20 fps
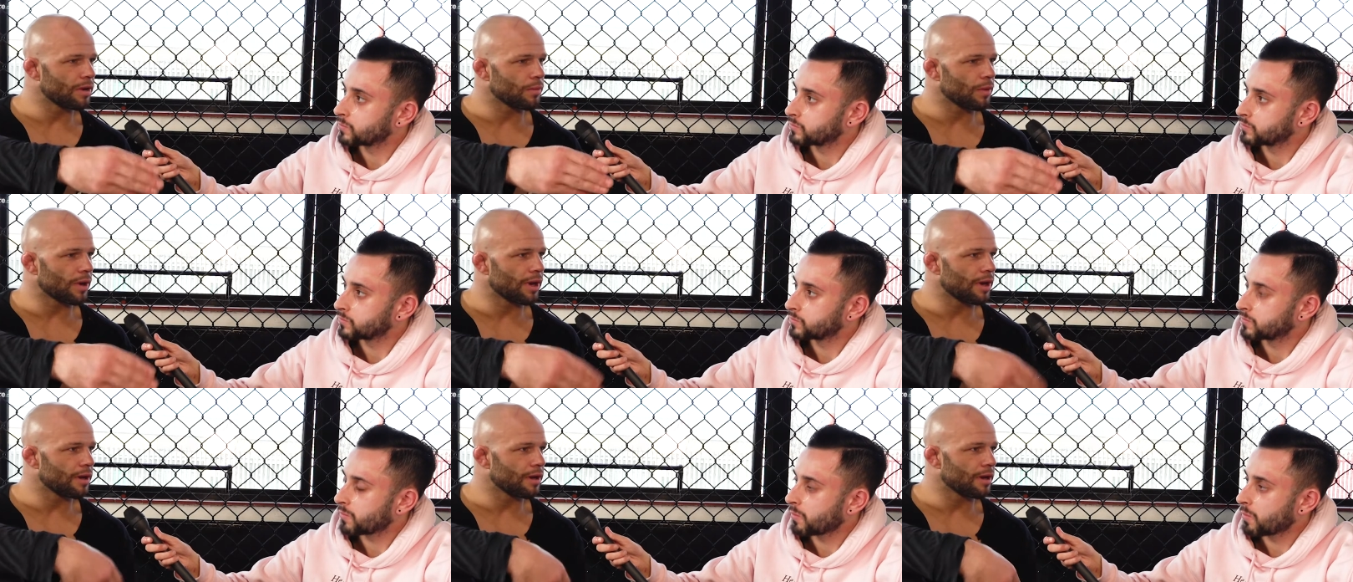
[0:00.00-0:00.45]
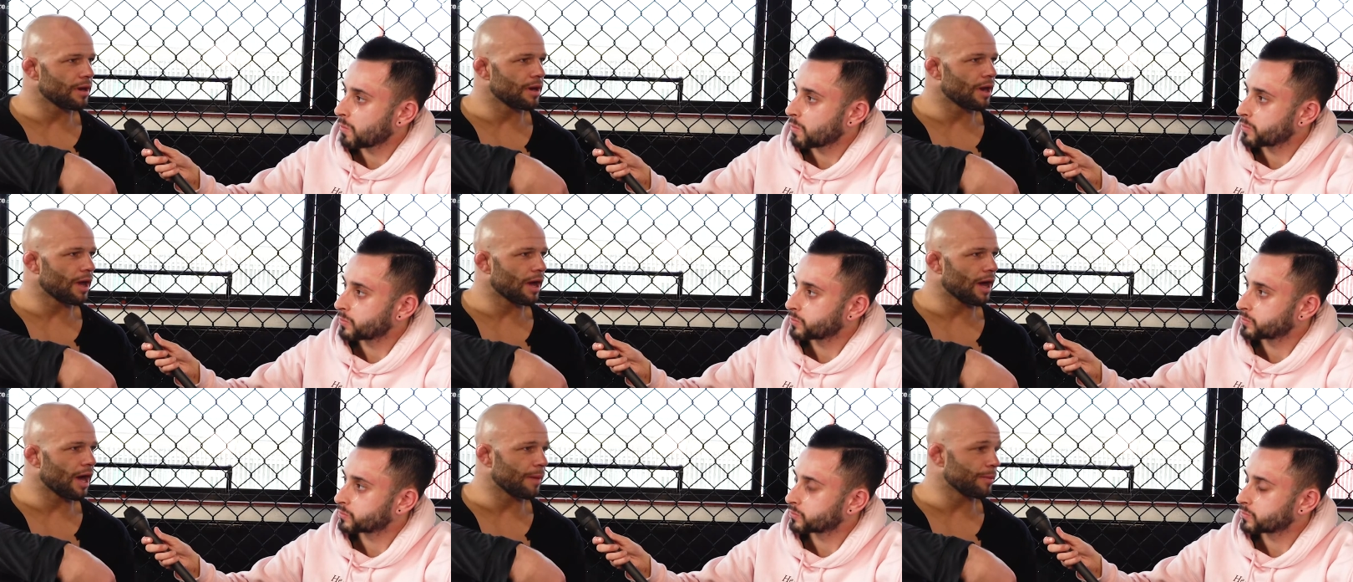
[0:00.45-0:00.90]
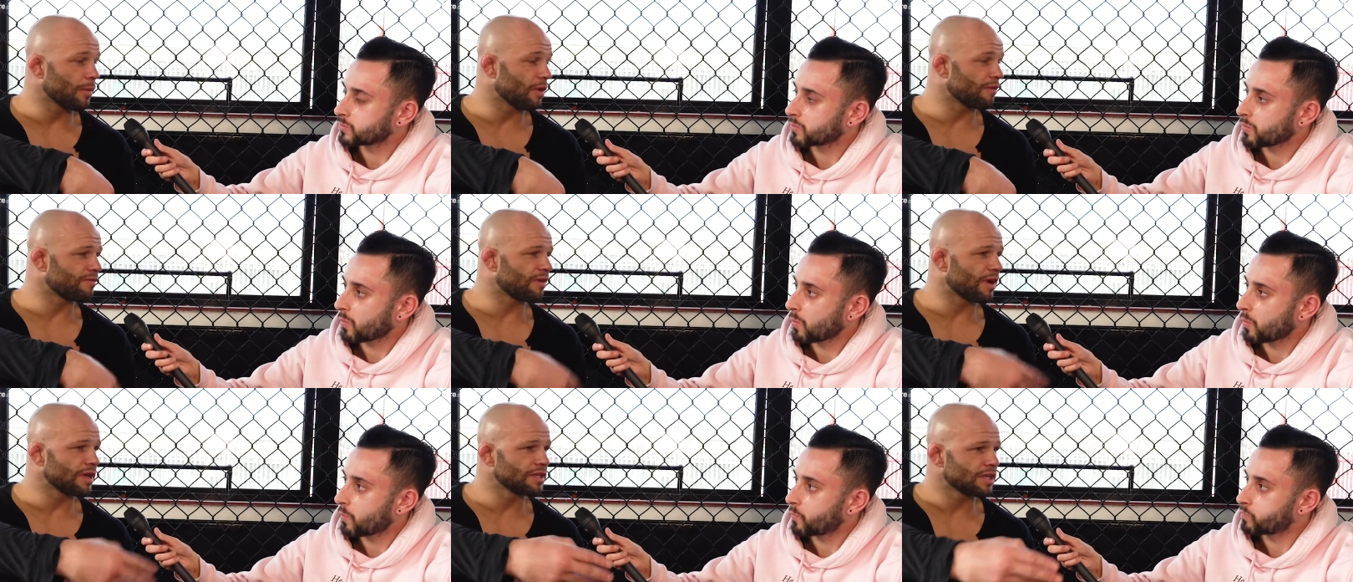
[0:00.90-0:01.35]
Speaker 1: when I'm not
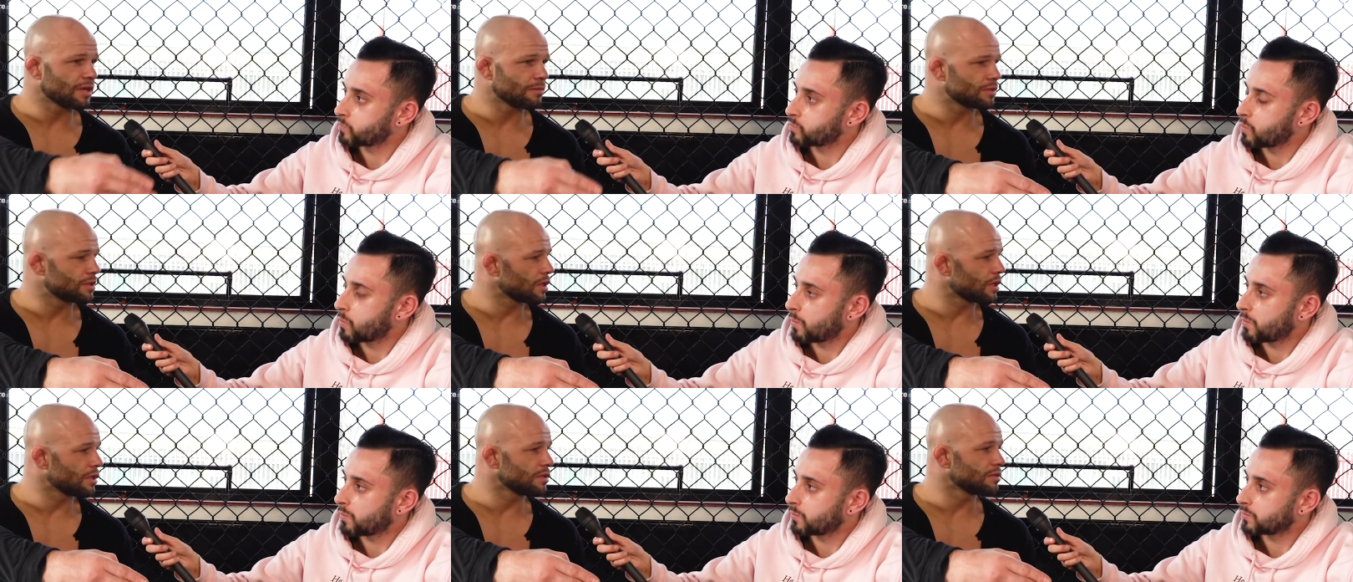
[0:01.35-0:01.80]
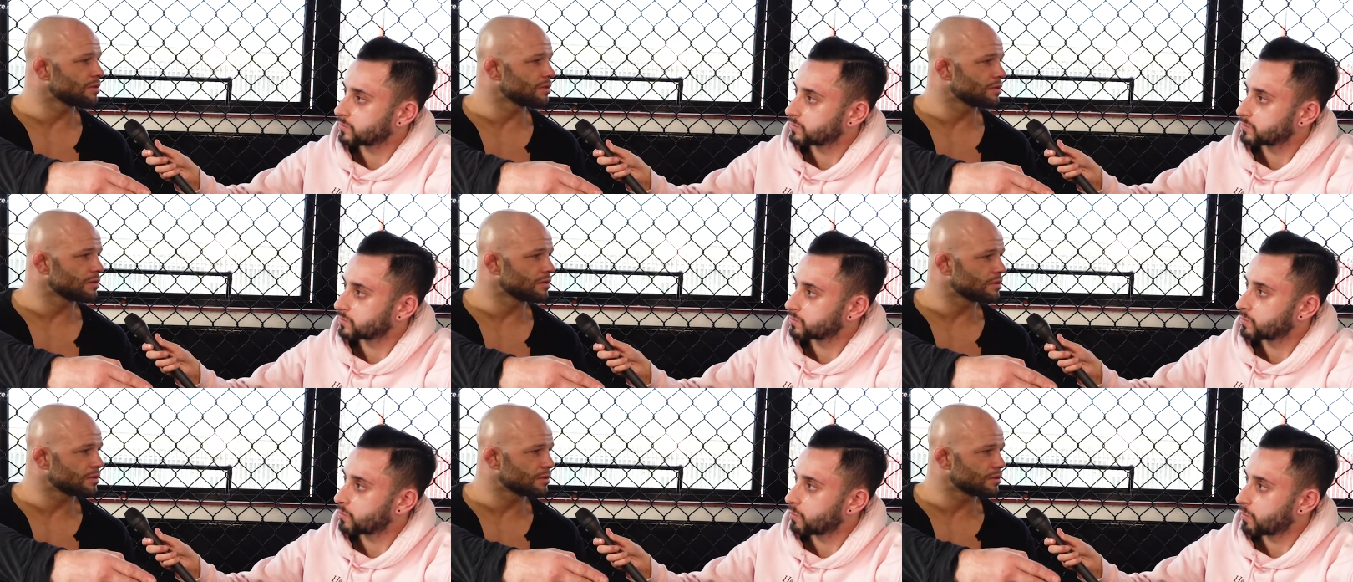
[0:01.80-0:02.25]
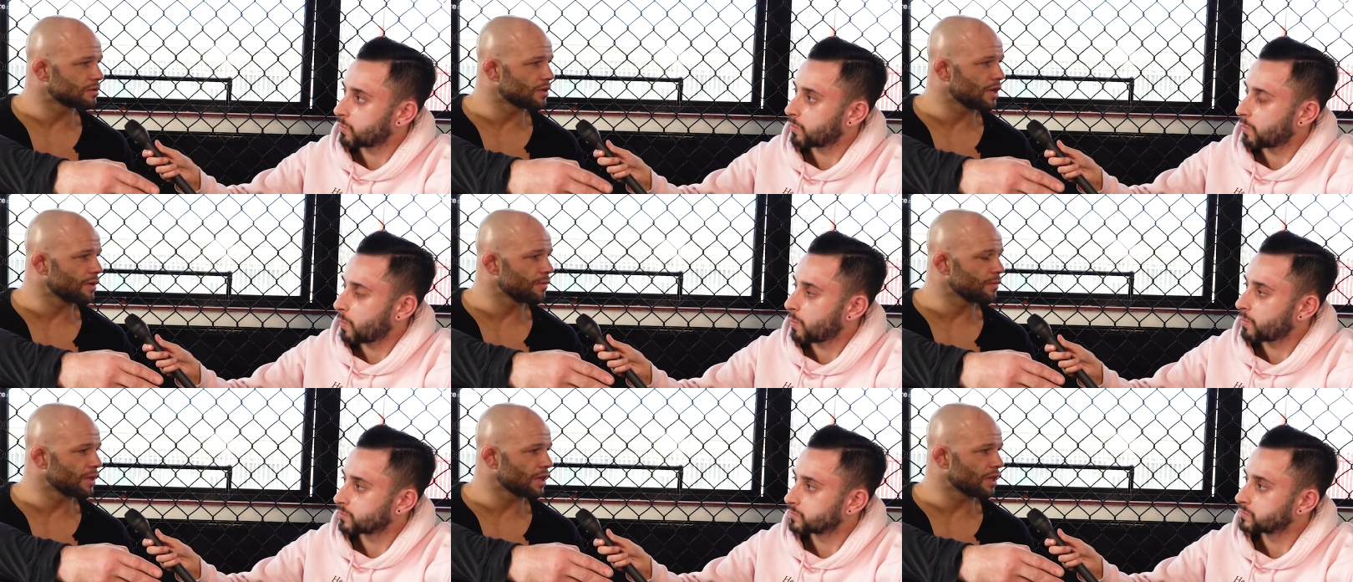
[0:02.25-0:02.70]
fighting, I'm still in to, to
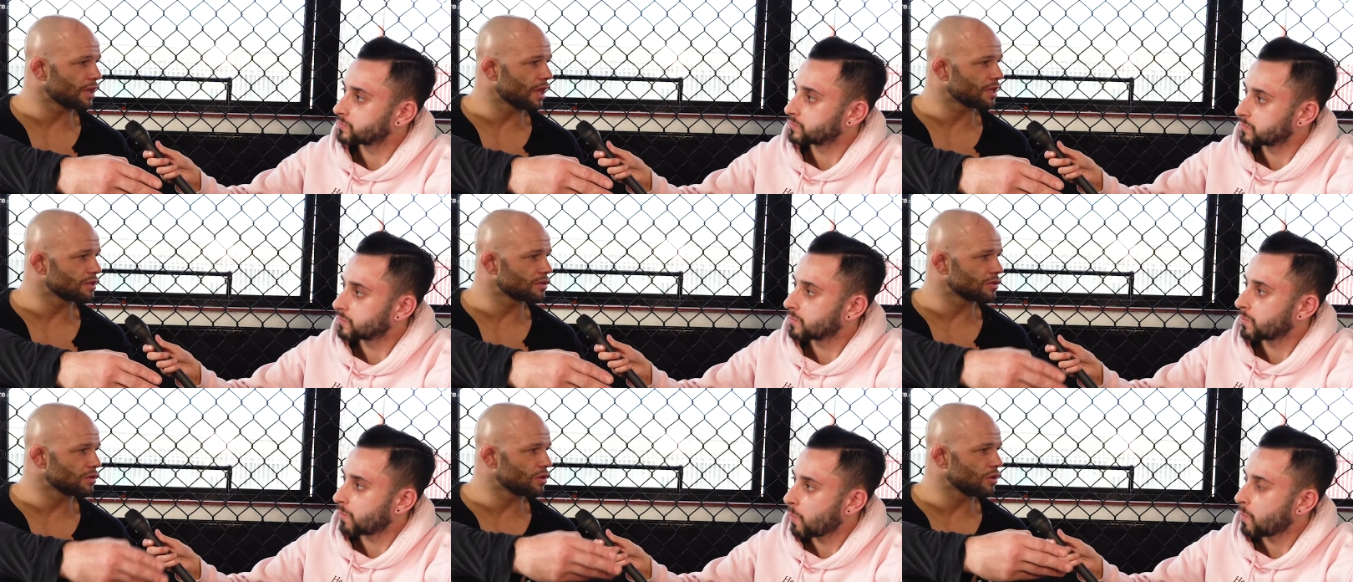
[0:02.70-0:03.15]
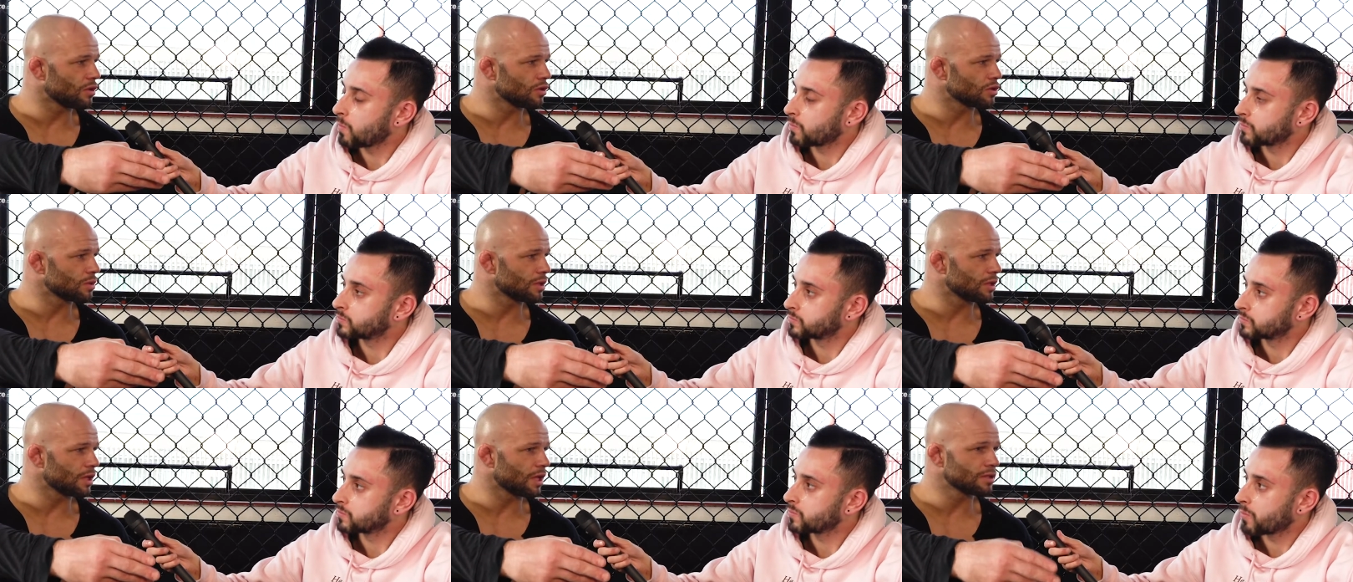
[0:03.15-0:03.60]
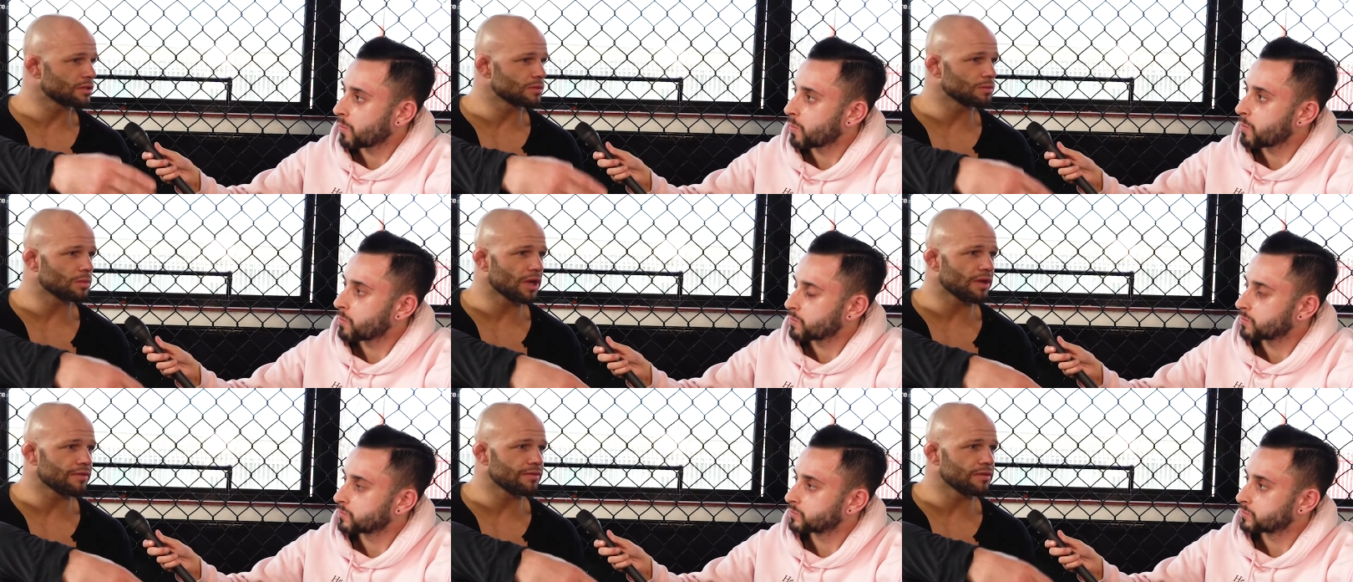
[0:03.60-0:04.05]
train with the lads and coach with the lads
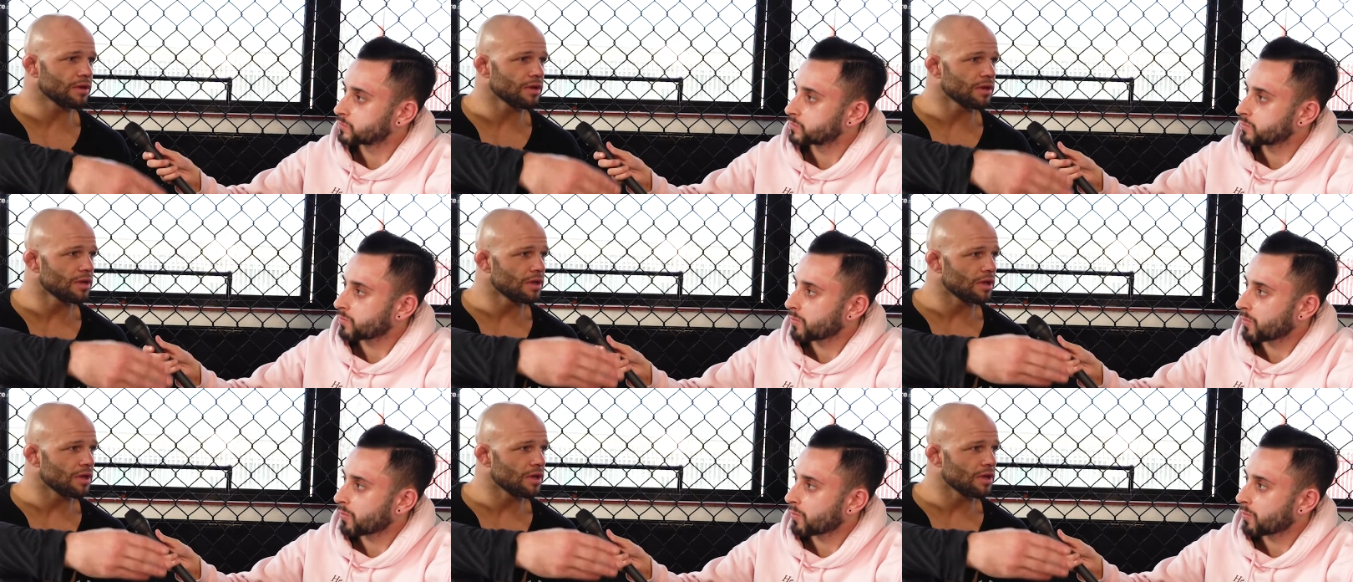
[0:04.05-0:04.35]
and whatever,